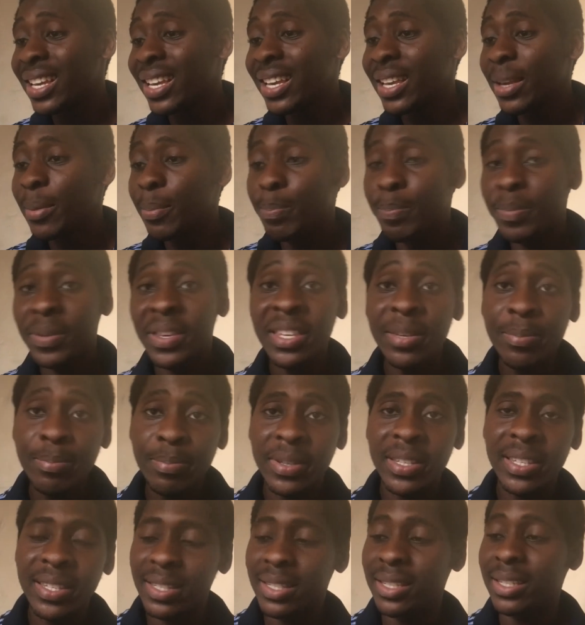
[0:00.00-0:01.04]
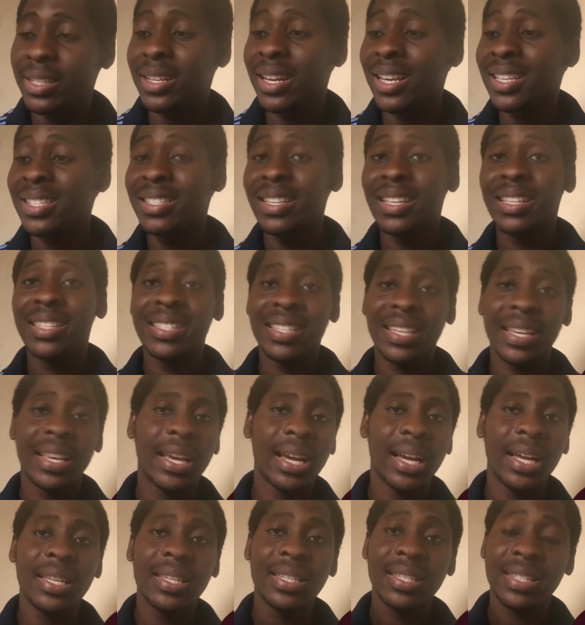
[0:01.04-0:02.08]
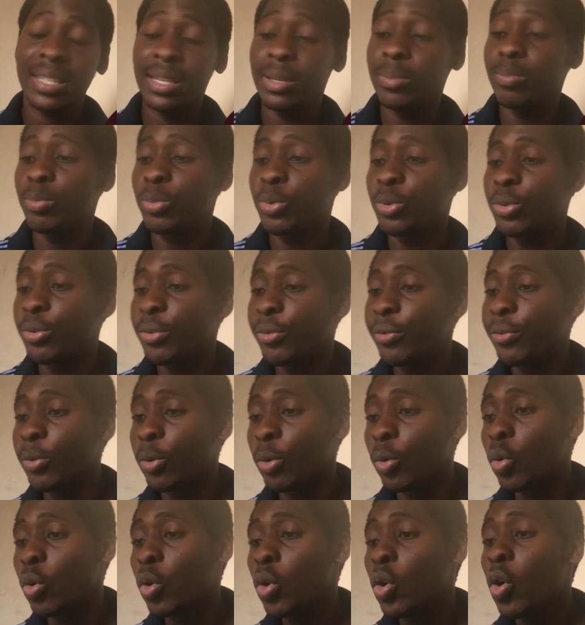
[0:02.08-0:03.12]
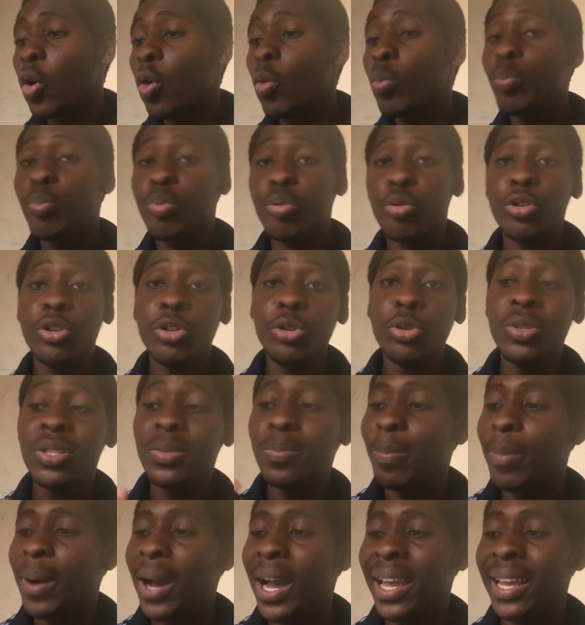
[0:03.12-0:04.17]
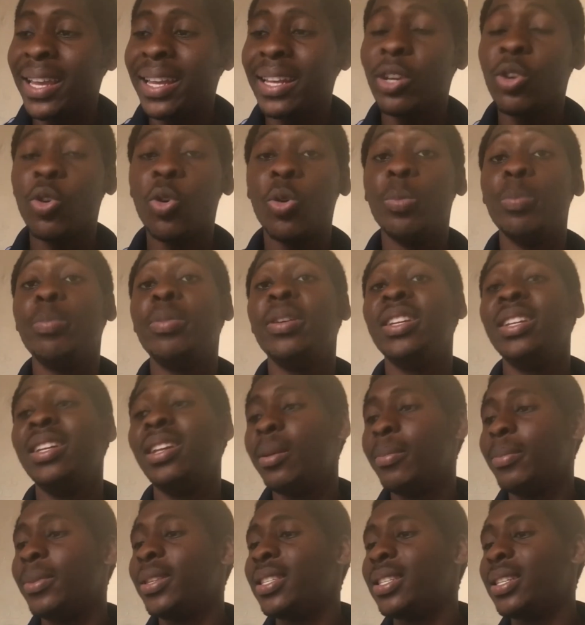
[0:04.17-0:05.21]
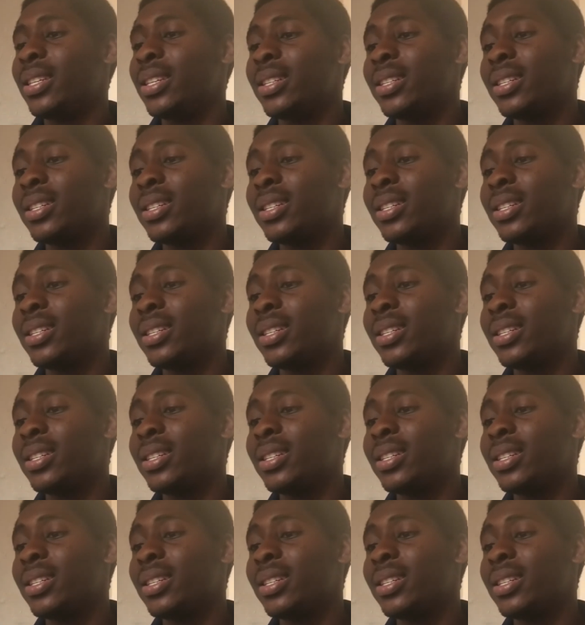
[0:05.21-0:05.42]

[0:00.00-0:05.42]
PBC. That's the ticker symbol for Produce Buying Company Limited.